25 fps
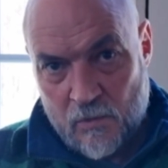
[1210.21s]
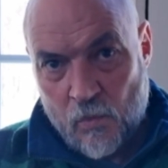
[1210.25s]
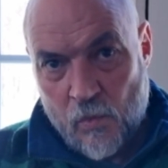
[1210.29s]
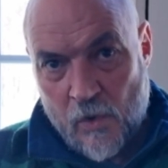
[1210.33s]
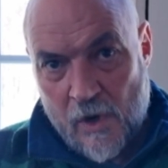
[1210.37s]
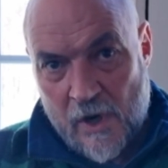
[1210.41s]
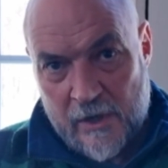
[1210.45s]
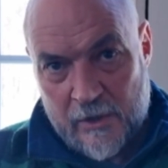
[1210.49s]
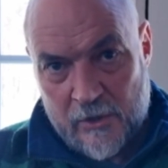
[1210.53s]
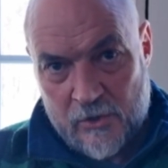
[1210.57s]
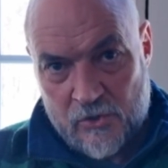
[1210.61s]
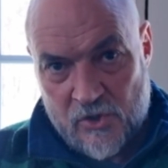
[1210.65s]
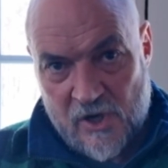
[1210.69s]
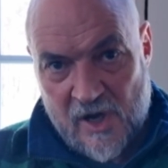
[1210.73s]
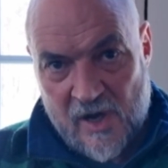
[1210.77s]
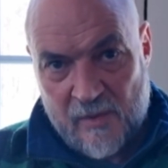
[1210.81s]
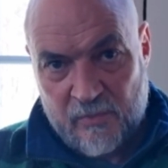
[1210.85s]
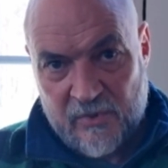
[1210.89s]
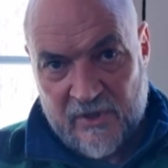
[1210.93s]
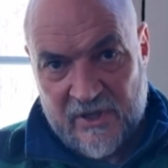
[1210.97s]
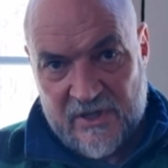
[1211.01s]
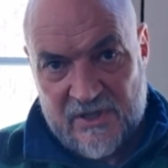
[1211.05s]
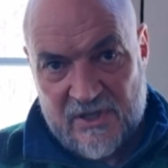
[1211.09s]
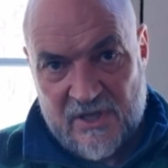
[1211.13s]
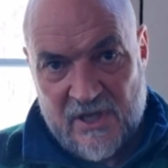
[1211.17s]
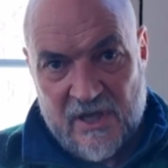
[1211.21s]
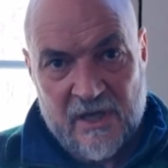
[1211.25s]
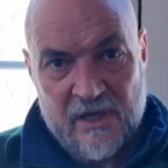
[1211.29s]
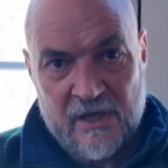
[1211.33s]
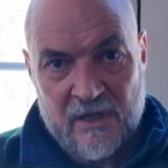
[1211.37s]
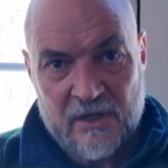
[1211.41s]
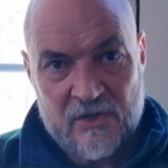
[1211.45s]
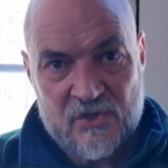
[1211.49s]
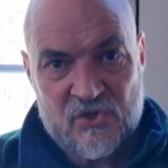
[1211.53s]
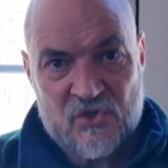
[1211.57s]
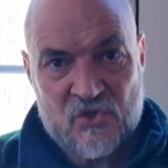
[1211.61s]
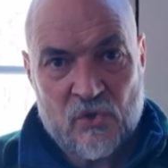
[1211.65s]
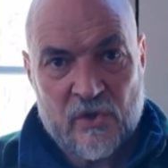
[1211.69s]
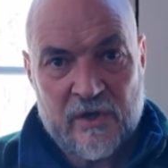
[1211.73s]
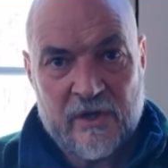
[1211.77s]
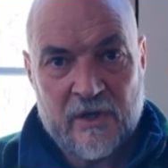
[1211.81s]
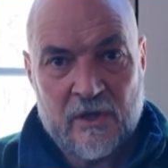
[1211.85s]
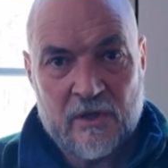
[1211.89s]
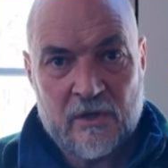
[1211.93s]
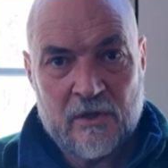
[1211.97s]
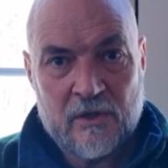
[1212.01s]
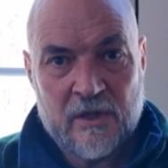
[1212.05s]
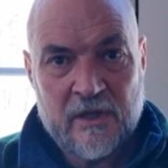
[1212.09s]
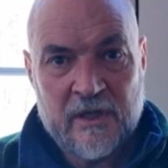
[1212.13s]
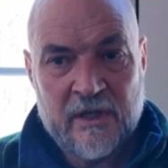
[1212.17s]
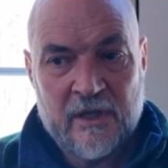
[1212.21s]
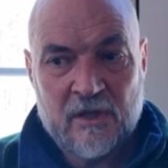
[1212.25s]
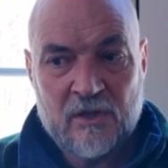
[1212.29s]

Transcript: water droplets hitting soil,